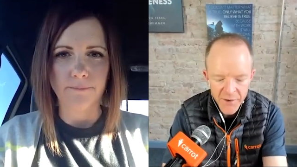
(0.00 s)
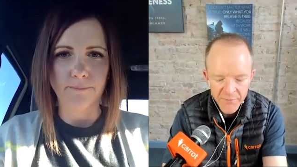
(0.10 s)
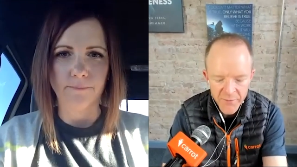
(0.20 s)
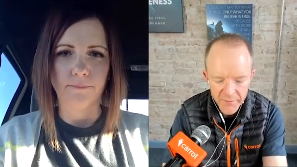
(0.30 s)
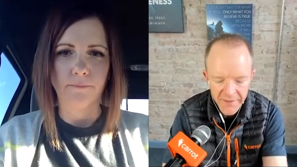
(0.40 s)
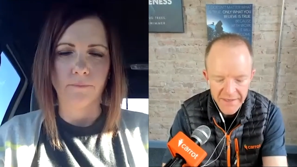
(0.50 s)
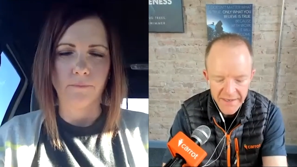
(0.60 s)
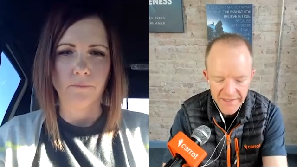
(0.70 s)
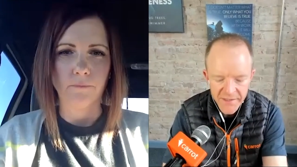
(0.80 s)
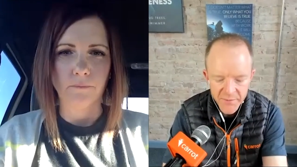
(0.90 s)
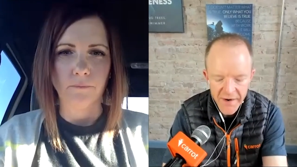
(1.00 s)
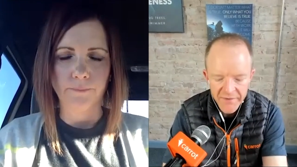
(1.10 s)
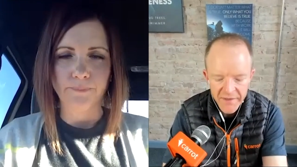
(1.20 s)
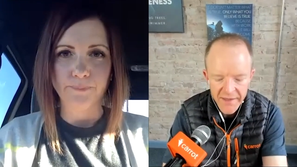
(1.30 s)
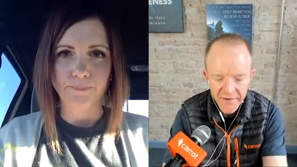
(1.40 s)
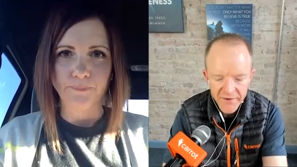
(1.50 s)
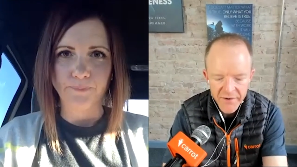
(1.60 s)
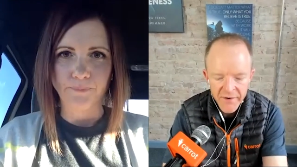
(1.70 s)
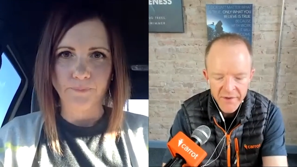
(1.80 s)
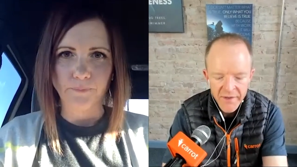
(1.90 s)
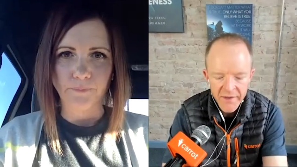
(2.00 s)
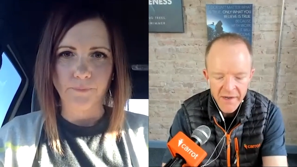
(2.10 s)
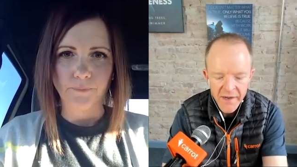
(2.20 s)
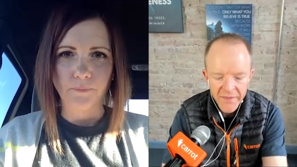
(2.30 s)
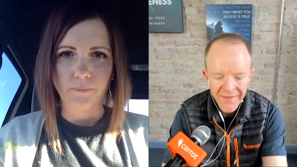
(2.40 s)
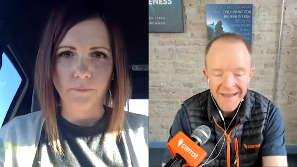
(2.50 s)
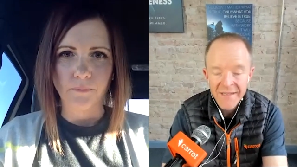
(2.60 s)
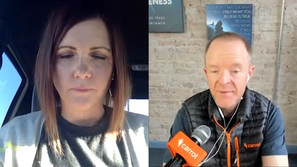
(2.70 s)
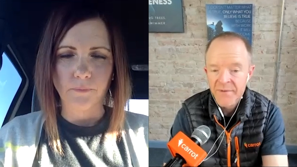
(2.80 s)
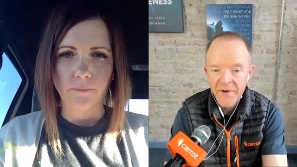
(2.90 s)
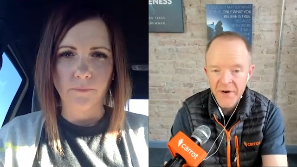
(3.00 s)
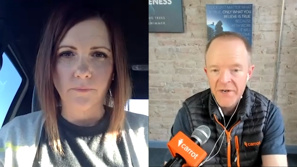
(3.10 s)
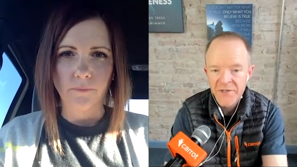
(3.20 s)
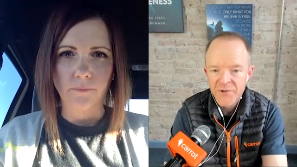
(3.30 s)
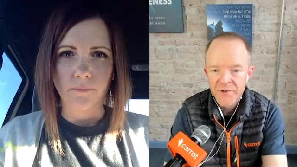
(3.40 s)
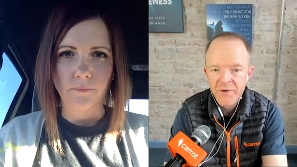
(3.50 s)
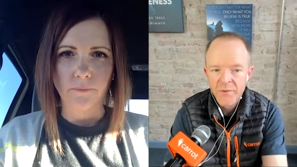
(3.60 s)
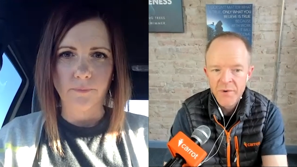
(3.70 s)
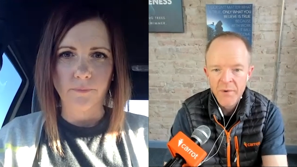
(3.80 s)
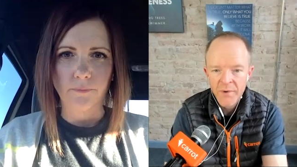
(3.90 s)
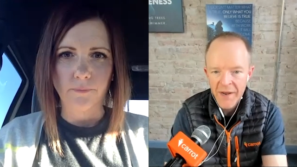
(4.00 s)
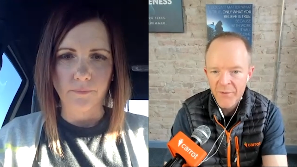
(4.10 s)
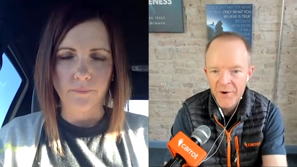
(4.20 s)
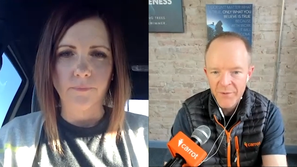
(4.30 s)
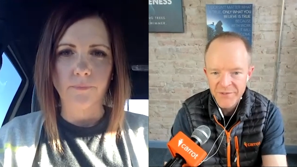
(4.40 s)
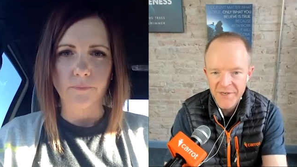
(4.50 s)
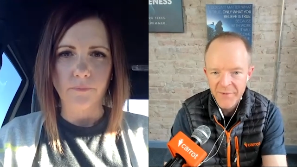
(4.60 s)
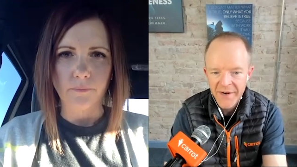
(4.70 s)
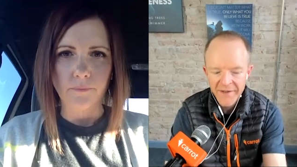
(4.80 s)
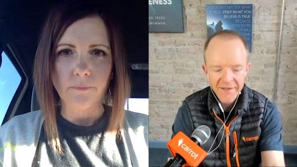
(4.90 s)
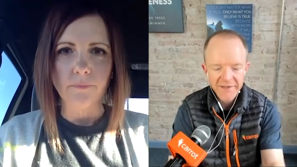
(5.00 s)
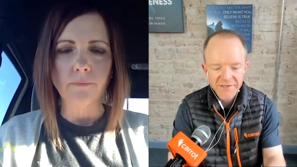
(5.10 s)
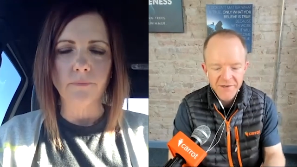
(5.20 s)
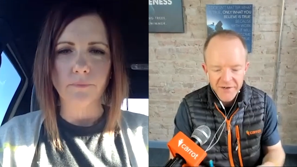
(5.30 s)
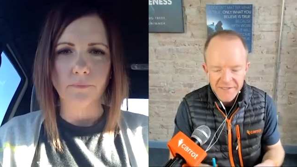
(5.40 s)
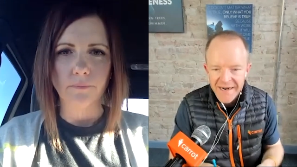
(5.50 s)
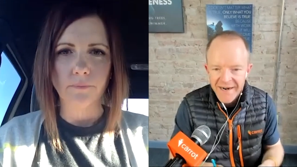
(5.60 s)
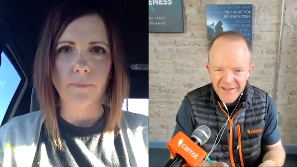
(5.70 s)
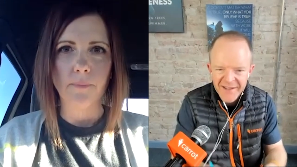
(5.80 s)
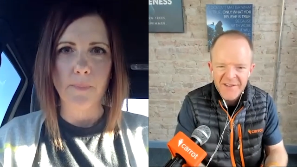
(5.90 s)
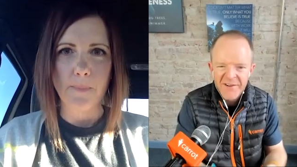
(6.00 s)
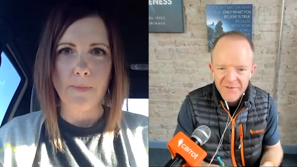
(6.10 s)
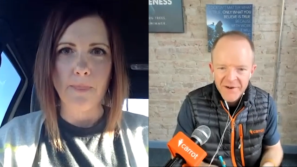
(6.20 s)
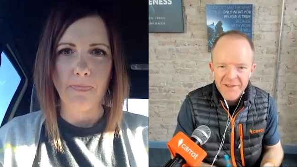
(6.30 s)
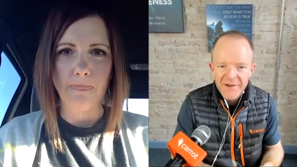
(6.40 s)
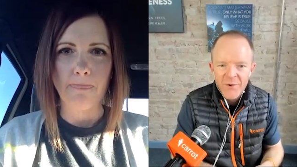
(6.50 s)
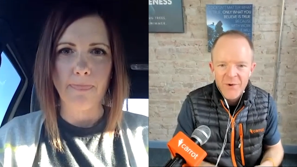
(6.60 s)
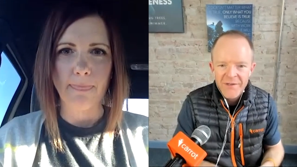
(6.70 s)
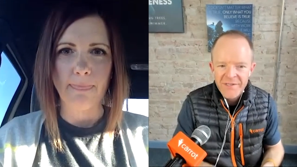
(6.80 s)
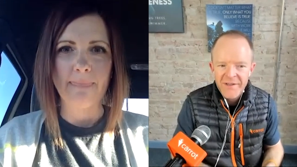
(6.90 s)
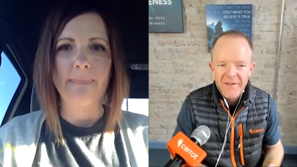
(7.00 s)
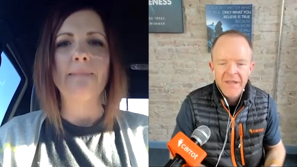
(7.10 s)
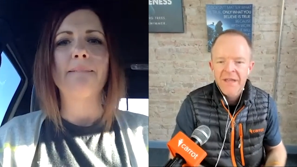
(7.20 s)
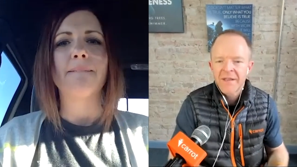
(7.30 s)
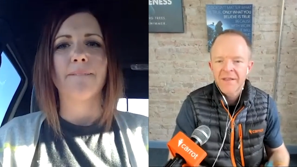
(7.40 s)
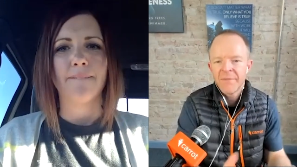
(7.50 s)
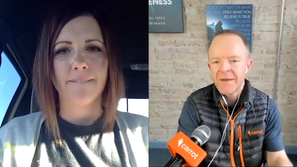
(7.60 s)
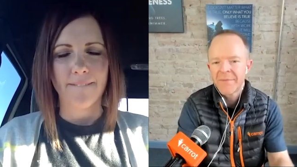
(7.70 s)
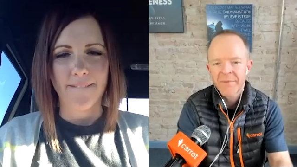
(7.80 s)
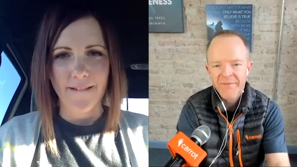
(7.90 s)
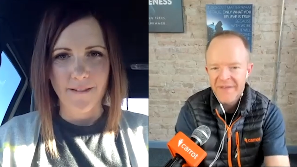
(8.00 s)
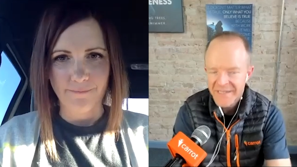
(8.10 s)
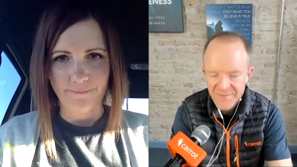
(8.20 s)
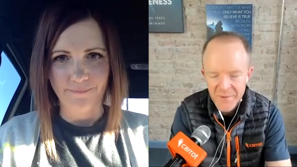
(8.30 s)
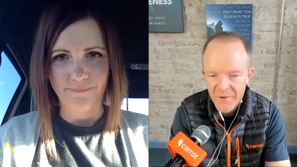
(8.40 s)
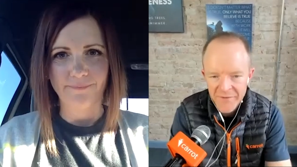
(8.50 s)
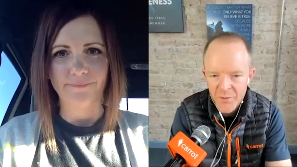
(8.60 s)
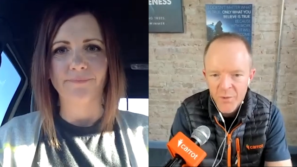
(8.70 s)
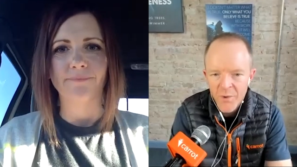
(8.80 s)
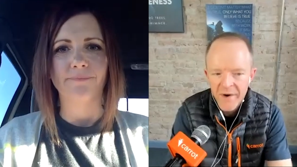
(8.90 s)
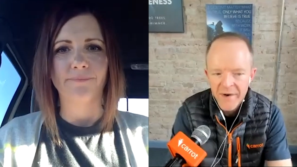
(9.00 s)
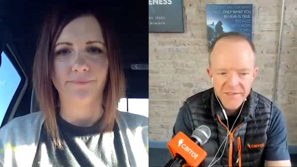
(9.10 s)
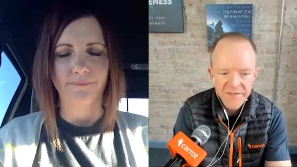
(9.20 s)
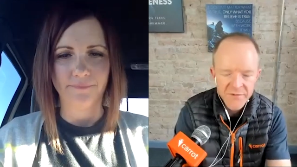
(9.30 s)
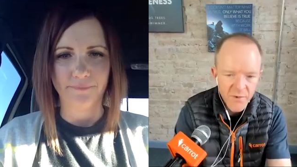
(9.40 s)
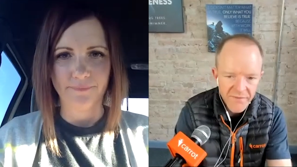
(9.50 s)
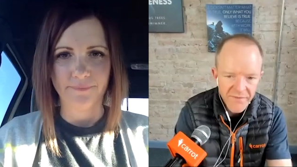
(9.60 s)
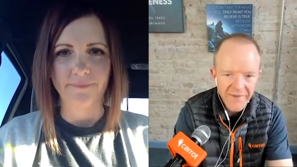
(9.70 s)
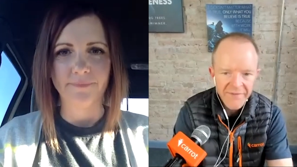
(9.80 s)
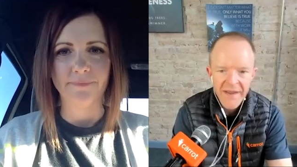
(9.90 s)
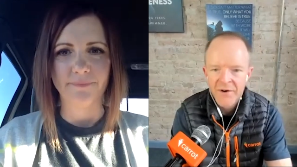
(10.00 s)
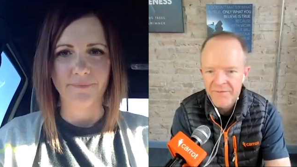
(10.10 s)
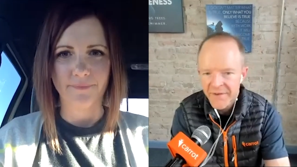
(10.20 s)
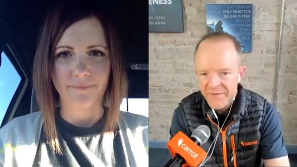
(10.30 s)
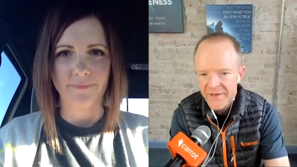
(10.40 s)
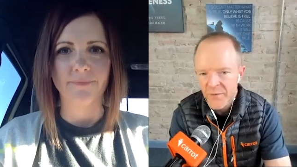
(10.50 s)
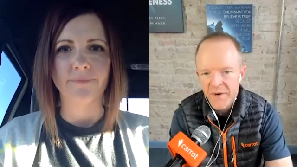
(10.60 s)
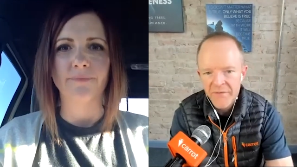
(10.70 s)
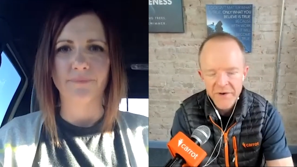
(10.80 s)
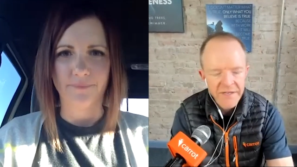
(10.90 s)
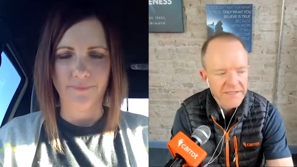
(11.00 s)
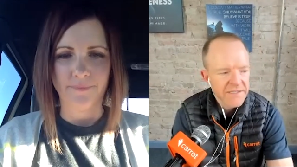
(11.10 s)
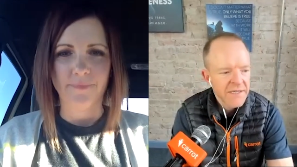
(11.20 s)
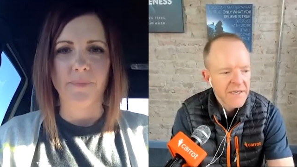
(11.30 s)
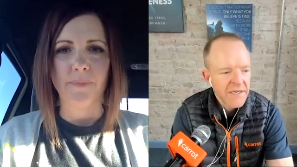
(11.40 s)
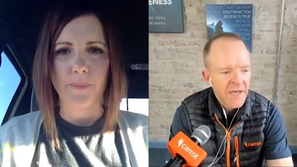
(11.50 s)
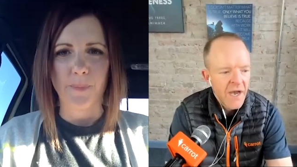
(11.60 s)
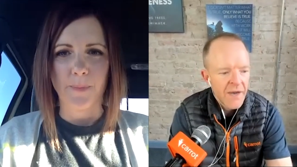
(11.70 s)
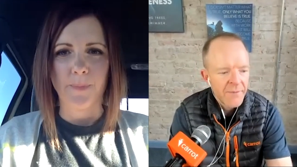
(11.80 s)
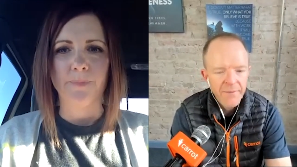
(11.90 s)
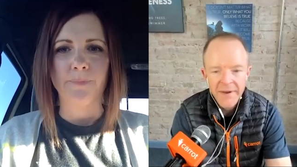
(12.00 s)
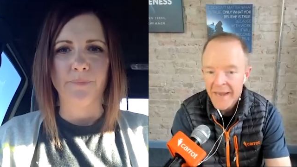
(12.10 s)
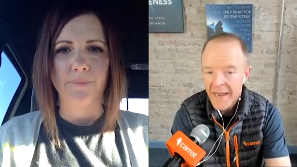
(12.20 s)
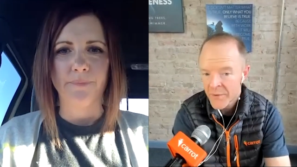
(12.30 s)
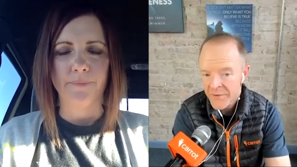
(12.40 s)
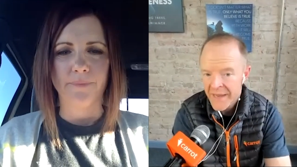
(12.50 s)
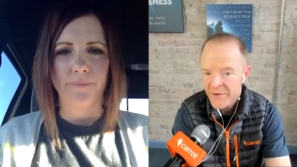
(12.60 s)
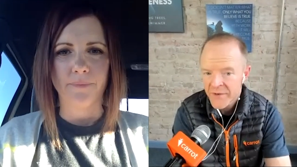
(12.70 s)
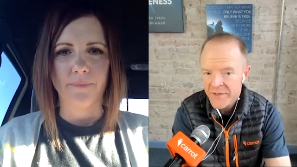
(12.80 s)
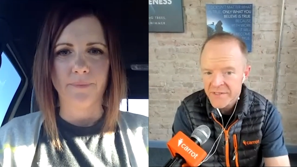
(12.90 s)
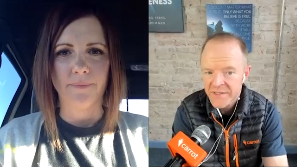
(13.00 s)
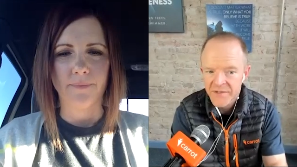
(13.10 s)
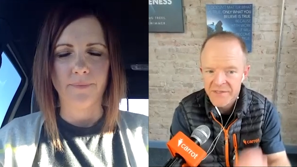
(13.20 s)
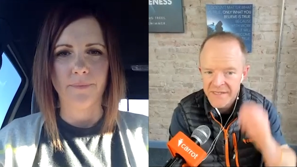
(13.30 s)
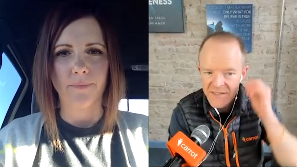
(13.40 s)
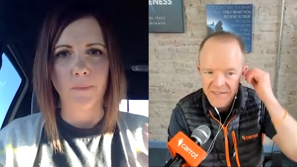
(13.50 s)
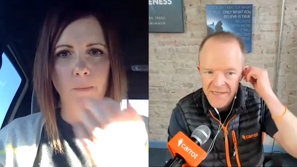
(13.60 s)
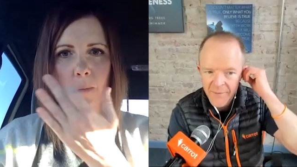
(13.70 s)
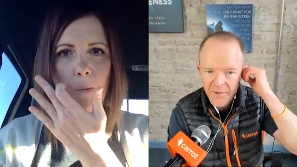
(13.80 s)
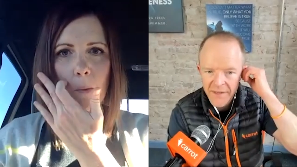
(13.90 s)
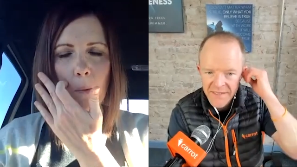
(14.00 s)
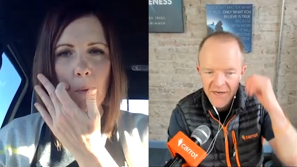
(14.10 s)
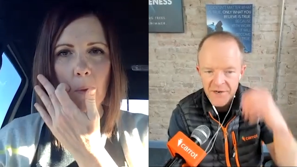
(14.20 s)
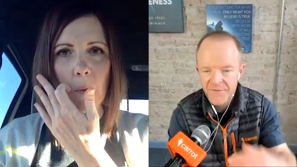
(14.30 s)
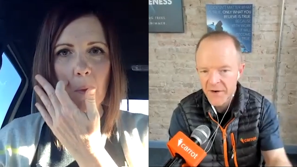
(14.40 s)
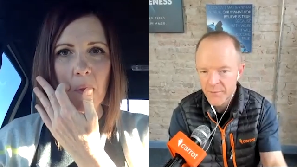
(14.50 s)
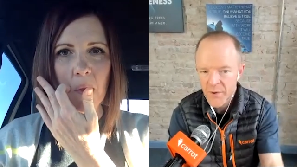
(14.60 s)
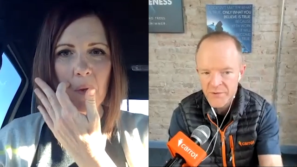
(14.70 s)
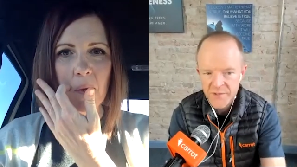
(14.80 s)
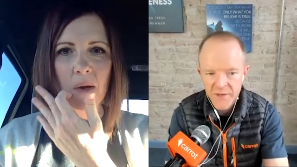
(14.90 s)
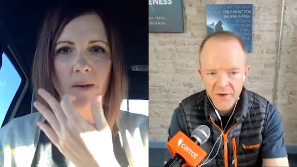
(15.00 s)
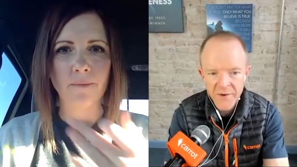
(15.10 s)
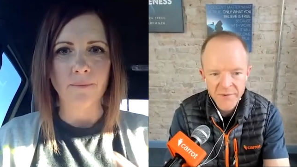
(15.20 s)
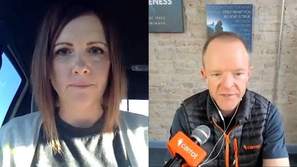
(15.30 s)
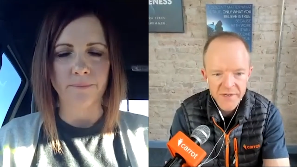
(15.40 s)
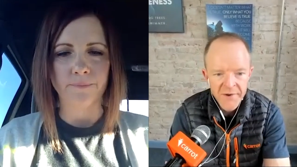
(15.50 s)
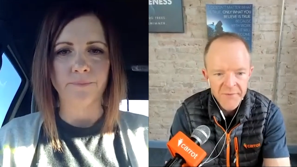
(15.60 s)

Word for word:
Speaker 1: know for me as a private lender, that has been very true, where when I work with someone at the start, it's kind of, you get your foot in the door. It's the minimum investment, whatever will work. It's 25K or 50 or whatever it is. But now with Adrian's deals, as an example, I tend to fund most of those.